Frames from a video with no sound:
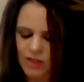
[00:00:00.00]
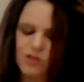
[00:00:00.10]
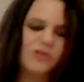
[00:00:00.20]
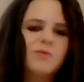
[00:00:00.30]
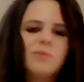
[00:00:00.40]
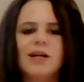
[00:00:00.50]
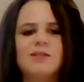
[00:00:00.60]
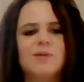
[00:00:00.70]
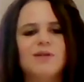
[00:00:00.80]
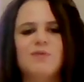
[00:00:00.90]
it just
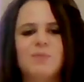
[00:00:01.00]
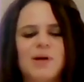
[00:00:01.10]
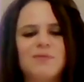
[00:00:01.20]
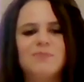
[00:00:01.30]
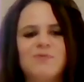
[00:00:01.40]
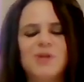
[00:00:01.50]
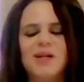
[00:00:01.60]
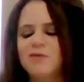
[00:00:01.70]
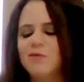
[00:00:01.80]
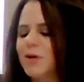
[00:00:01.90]
reminds me of
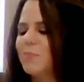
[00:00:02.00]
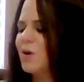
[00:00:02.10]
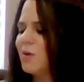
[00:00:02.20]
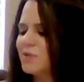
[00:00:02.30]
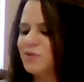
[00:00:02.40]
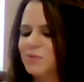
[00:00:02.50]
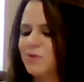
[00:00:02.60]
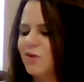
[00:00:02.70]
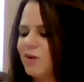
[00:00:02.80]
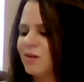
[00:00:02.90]
whenever my mom would do
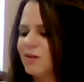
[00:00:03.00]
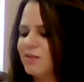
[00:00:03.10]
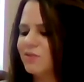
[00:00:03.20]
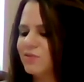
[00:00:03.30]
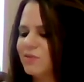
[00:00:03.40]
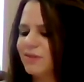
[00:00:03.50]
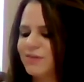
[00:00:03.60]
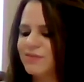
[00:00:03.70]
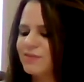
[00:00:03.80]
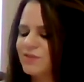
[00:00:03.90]
art, and
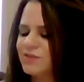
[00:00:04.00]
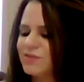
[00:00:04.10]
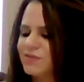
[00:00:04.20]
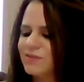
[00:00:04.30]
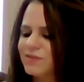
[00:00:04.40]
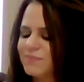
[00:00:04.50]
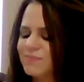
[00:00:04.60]
it's just